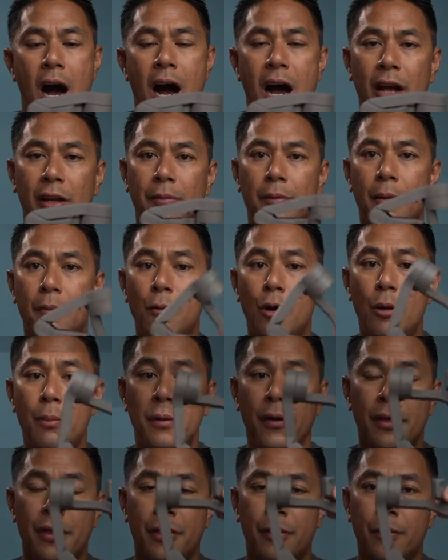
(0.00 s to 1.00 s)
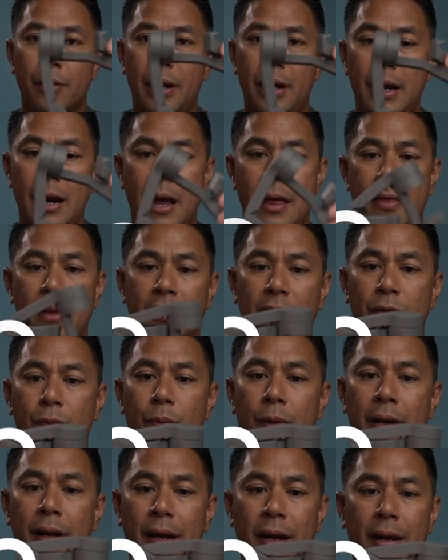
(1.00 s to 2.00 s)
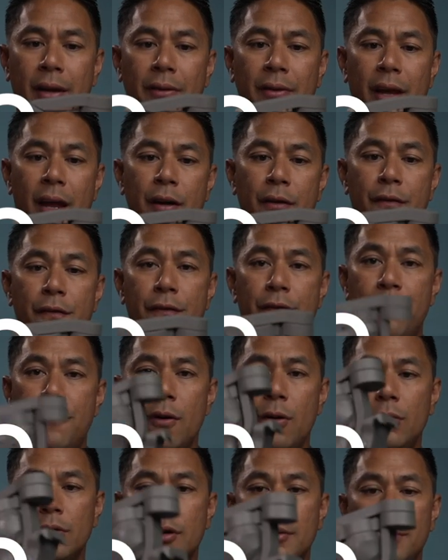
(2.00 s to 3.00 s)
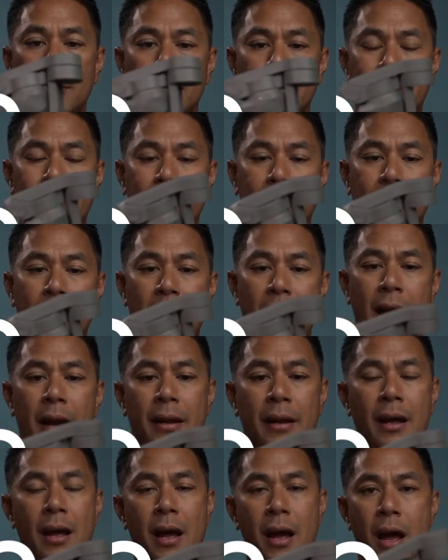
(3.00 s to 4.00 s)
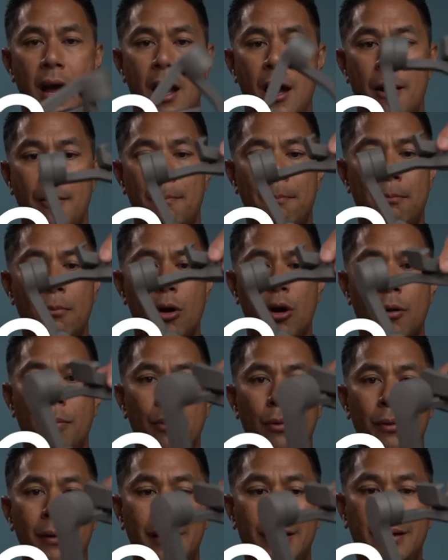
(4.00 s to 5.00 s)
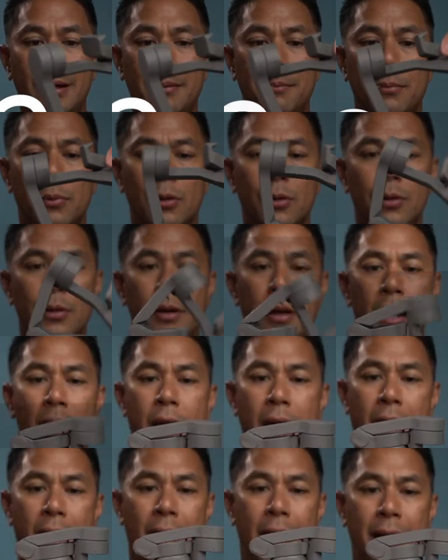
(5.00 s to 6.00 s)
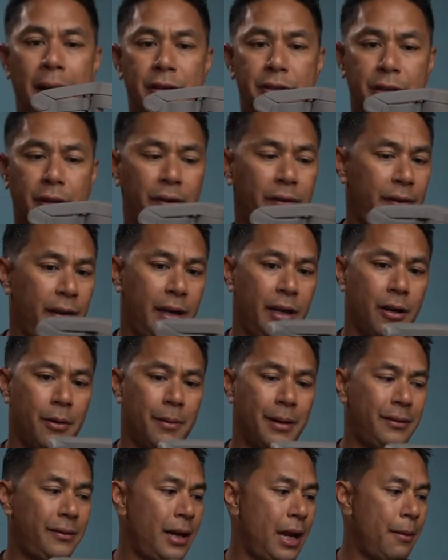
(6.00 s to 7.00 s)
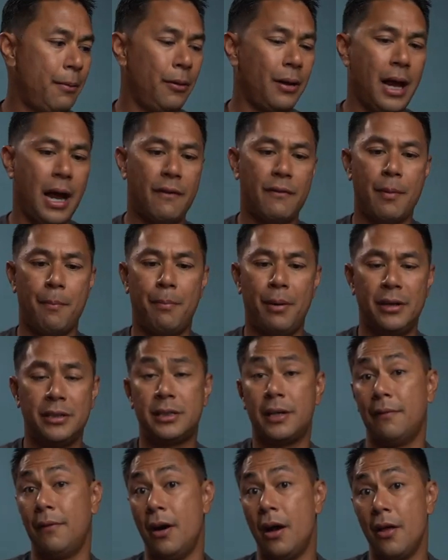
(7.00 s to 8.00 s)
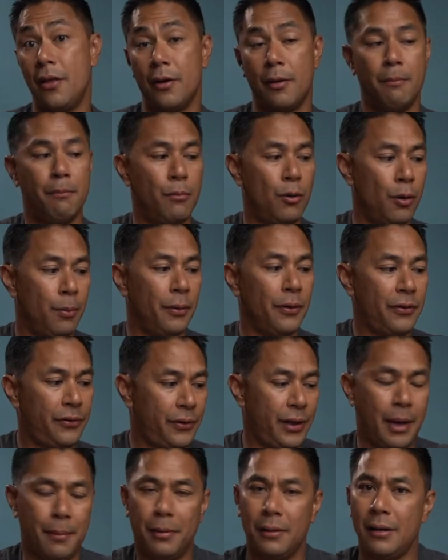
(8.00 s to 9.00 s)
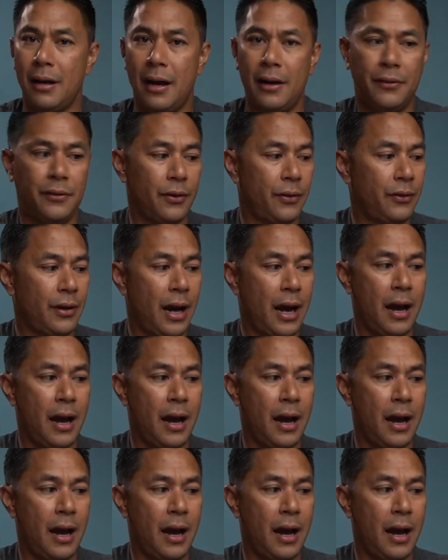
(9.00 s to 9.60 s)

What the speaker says: Osmo Mobile 3, and this one is a foldable design mobile gimbal. And as you can see here on my table, I have a bunch of other mobile stabilizers. I